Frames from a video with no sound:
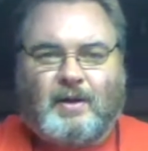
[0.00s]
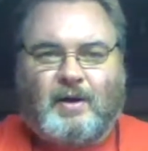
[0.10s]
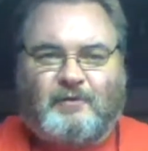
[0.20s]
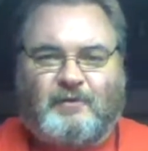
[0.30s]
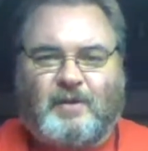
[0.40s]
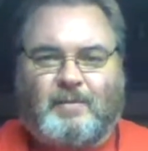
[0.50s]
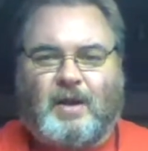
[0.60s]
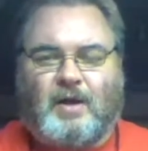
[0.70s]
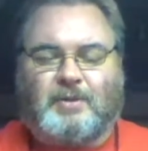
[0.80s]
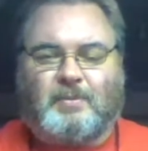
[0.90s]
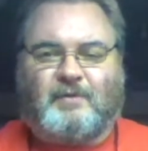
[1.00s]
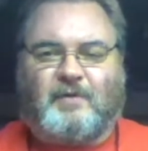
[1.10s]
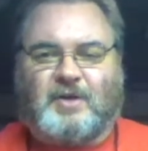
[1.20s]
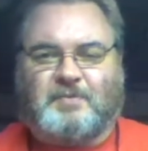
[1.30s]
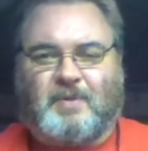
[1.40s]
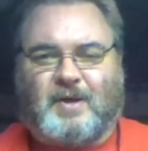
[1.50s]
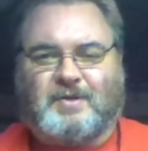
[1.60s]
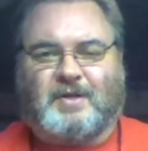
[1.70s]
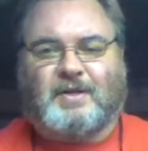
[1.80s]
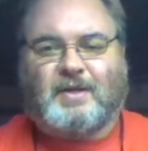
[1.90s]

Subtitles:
a female to be vice president.